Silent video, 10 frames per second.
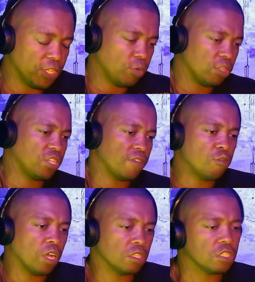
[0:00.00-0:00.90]
First of all,
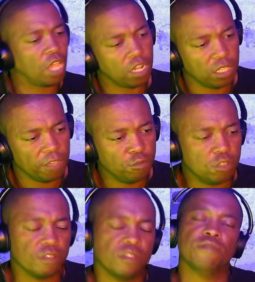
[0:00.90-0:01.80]
Zef Hoekens, shout
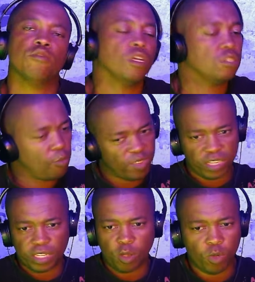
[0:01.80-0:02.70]
out to Zef Hoekens,
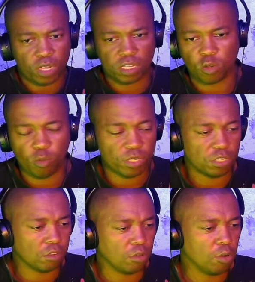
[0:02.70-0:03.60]
obviously your work is
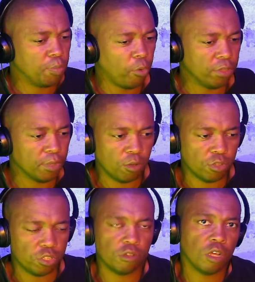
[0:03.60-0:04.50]
always on point
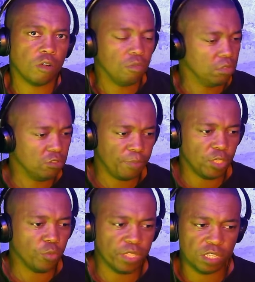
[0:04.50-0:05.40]
because you know
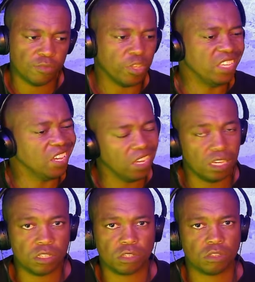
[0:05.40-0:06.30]
you've been doing this for
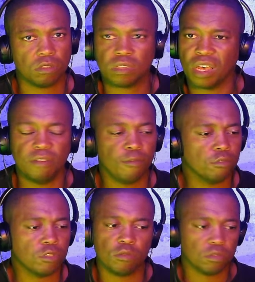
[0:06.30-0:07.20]
years.
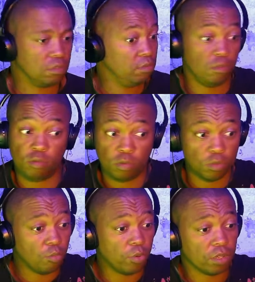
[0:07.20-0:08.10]
Can't fault your
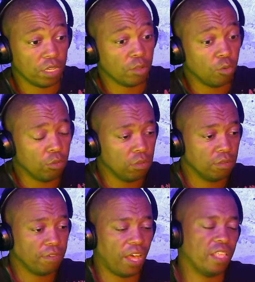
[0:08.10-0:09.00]
work at
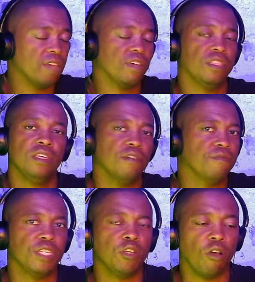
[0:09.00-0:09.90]
all. But I'm not
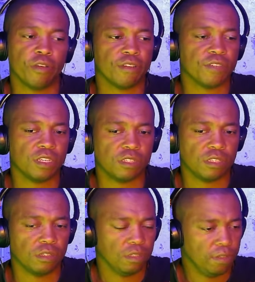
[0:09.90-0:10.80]
a
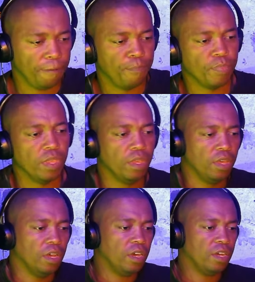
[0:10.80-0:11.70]
videographer, see.
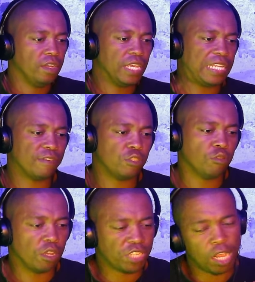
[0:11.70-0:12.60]
No. Next
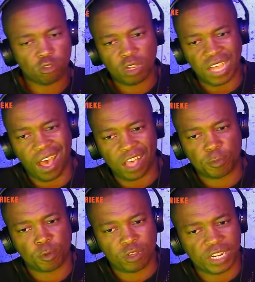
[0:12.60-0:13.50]
Level Studios, shout out to
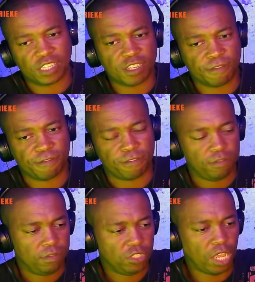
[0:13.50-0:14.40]
Garth Progressive.
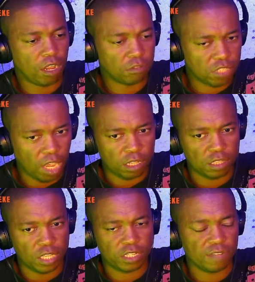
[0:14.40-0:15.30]
Shout
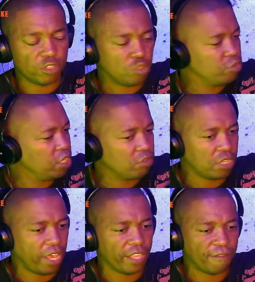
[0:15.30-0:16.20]
out Next Level
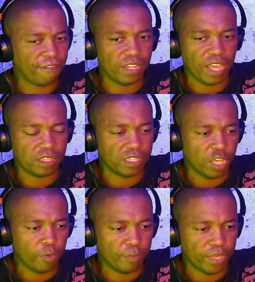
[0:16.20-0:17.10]
Studios. I had fun the
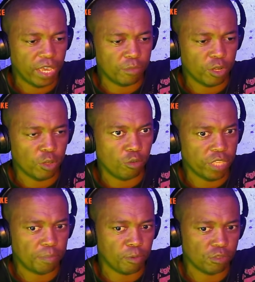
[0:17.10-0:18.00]
other day when we came to
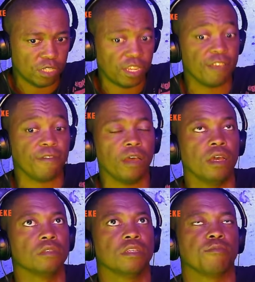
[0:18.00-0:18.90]
record that Project
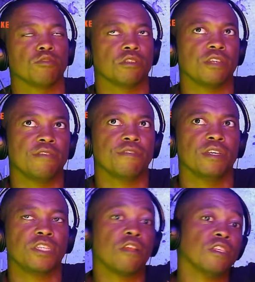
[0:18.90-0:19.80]
Cypher. Project
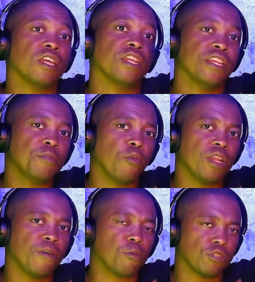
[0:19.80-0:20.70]
Cypher. Shout out to Rennie
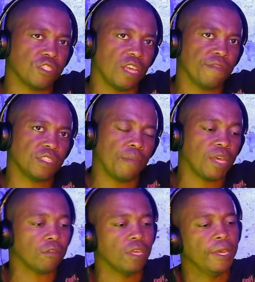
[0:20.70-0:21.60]
Boyle for Project Cypher, it's
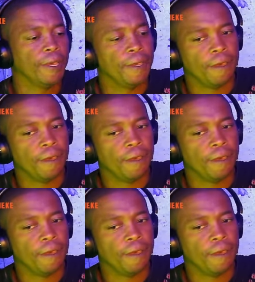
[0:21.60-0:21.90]
coming out.